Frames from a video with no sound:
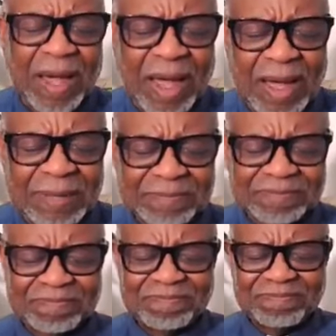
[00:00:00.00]
ah,
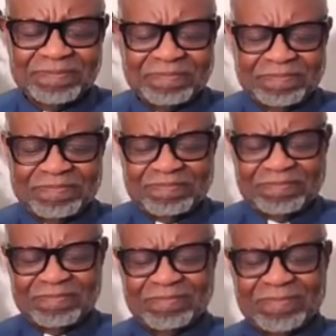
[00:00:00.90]
mm,
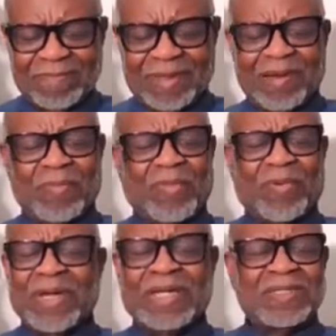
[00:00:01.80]
a
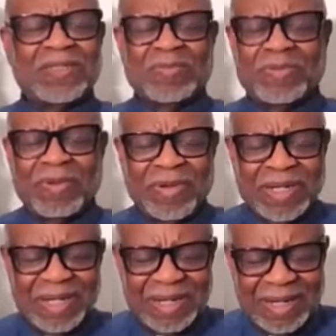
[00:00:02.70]
praying spirit.
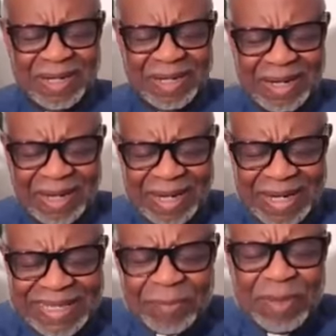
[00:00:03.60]

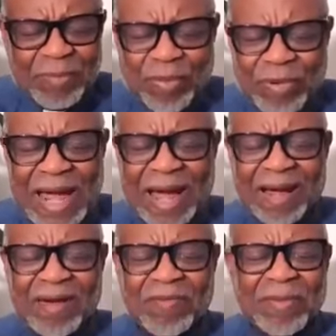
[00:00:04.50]
Let there be prayer
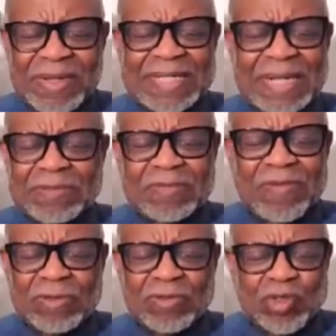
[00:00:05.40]
from the depths of
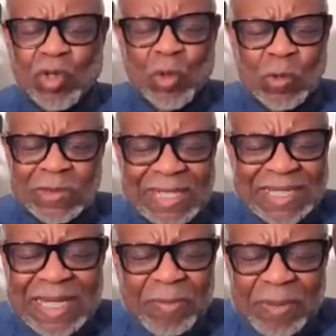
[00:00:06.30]
our souls.
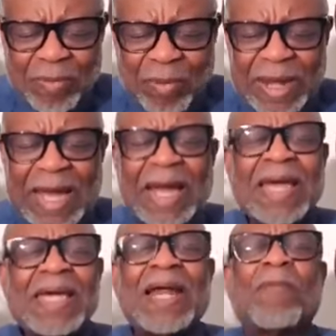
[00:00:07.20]
Let there be prayer
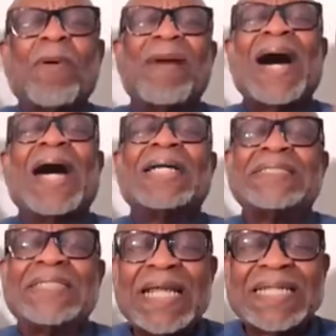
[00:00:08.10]
in our
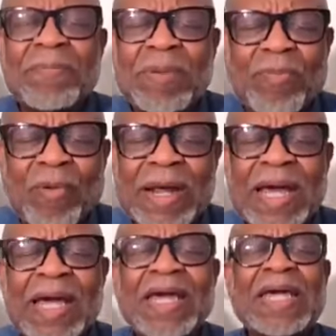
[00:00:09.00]
minds. Let there be
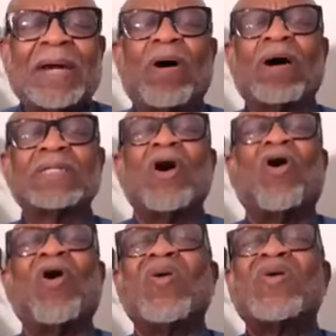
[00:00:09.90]
prayer in our hearts.
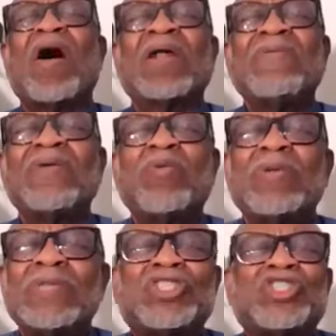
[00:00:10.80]
Oh God, even
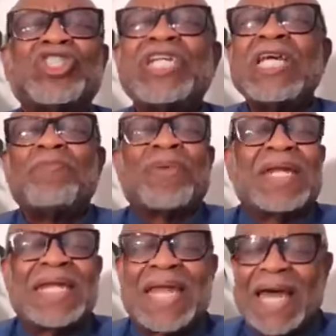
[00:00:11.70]
when we sleep
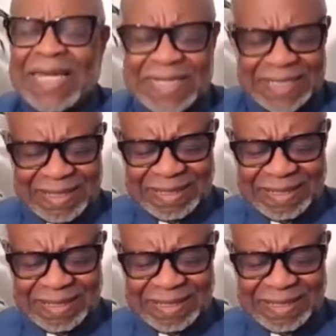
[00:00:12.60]
at night,